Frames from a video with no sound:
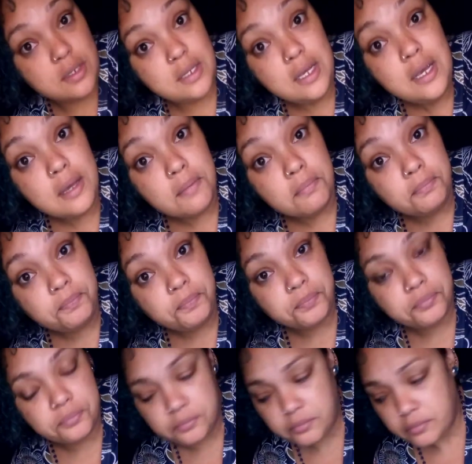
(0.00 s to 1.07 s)
see him.
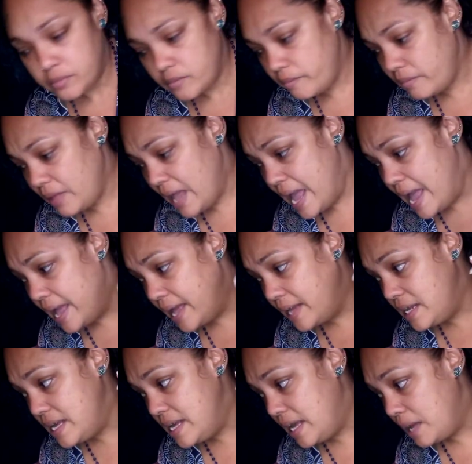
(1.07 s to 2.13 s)

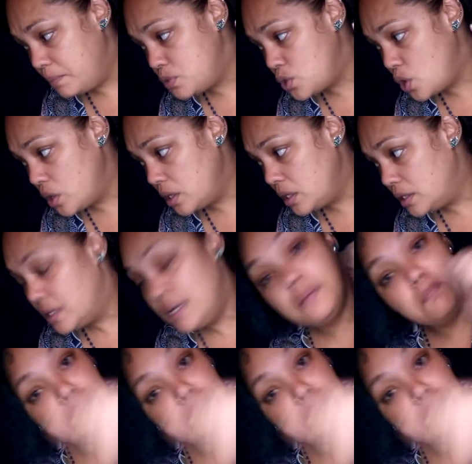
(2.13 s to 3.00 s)
And he kept on